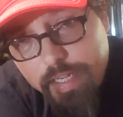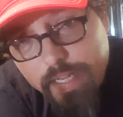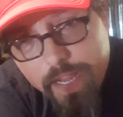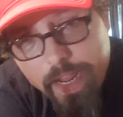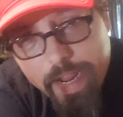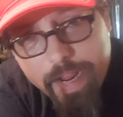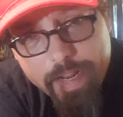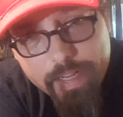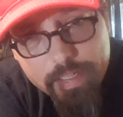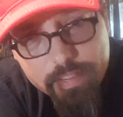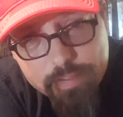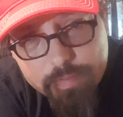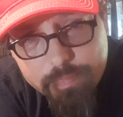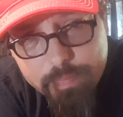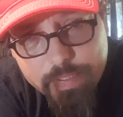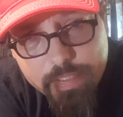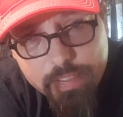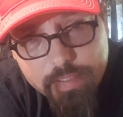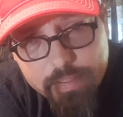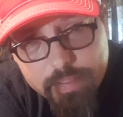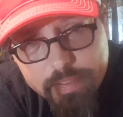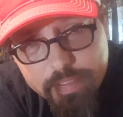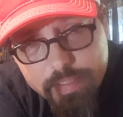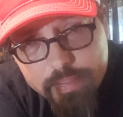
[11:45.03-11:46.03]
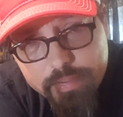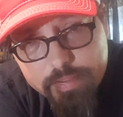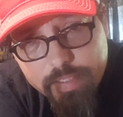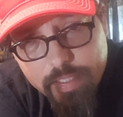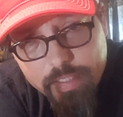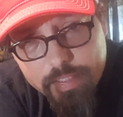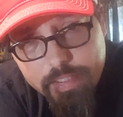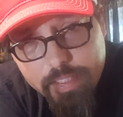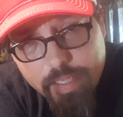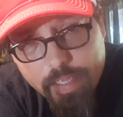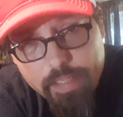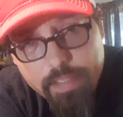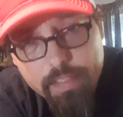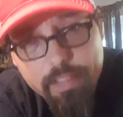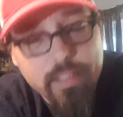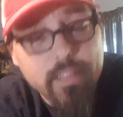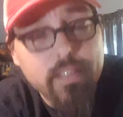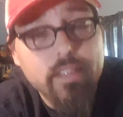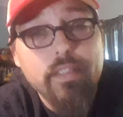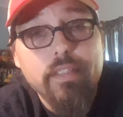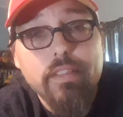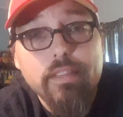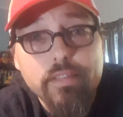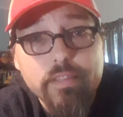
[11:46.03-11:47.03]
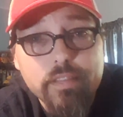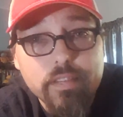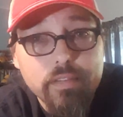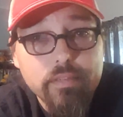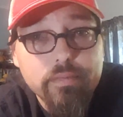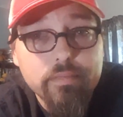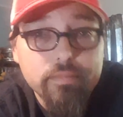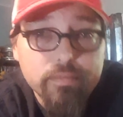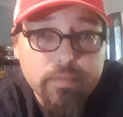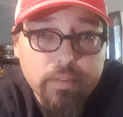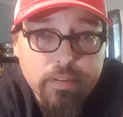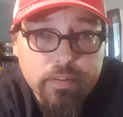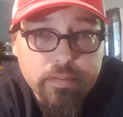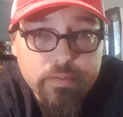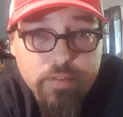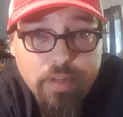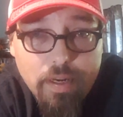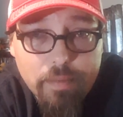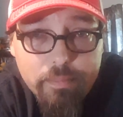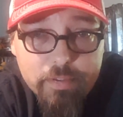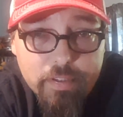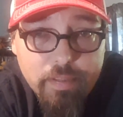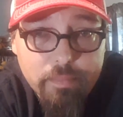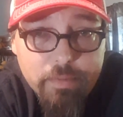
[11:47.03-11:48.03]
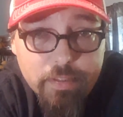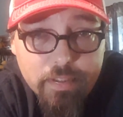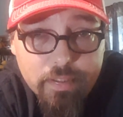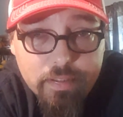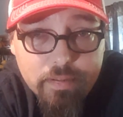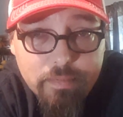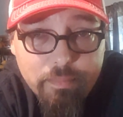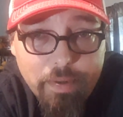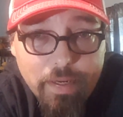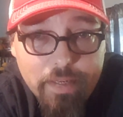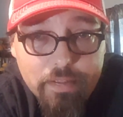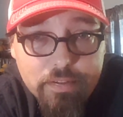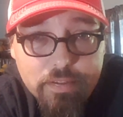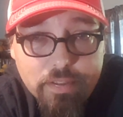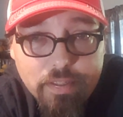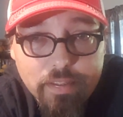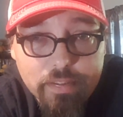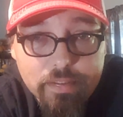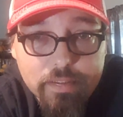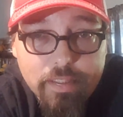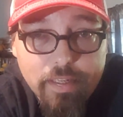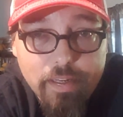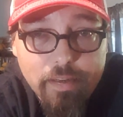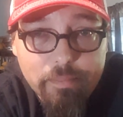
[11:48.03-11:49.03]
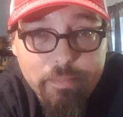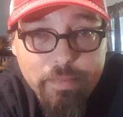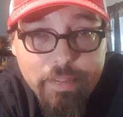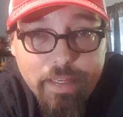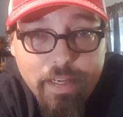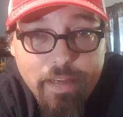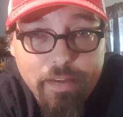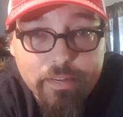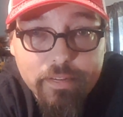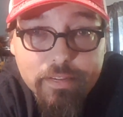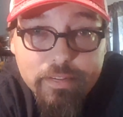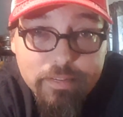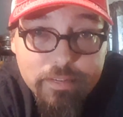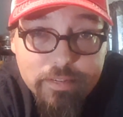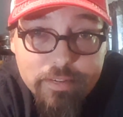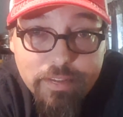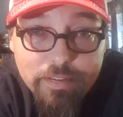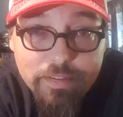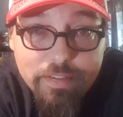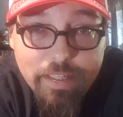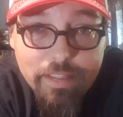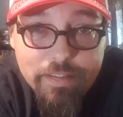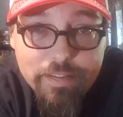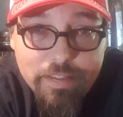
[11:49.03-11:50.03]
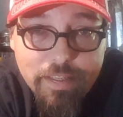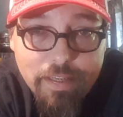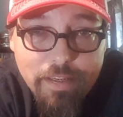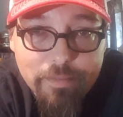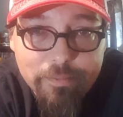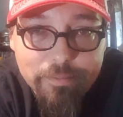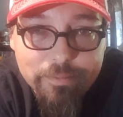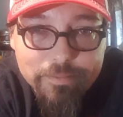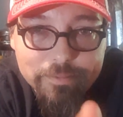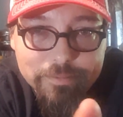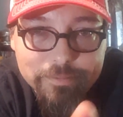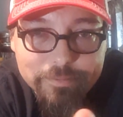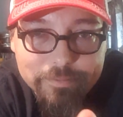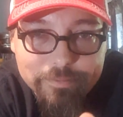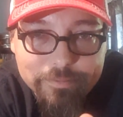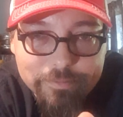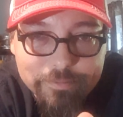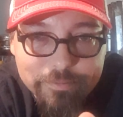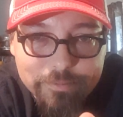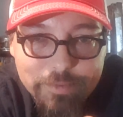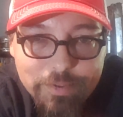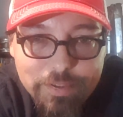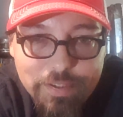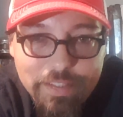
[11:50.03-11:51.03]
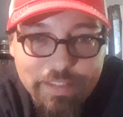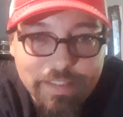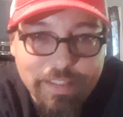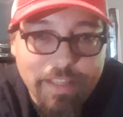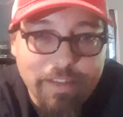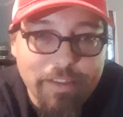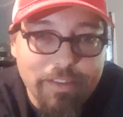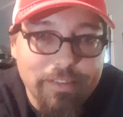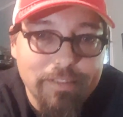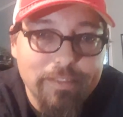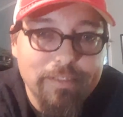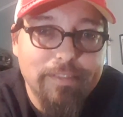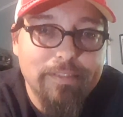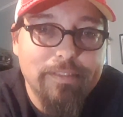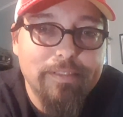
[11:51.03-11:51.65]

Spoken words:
hand speed and things like that. So drop something in the Patreon. Help me out. Until next time, see you later.